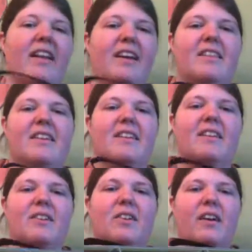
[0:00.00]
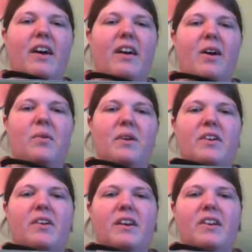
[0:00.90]
I like the little cutout
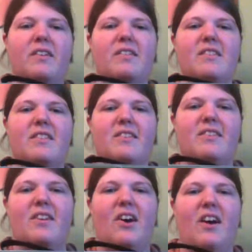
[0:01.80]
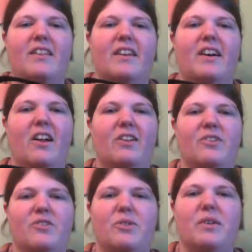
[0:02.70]
window here. It's a little star, and the
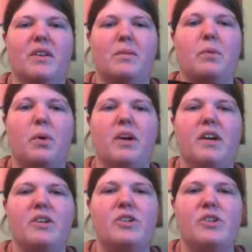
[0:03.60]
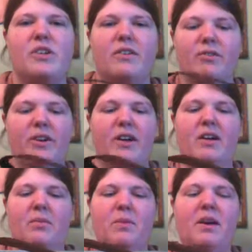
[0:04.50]
colors are really boyish for
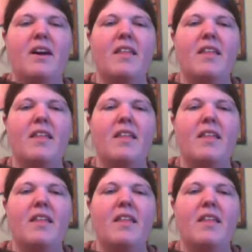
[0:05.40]
him.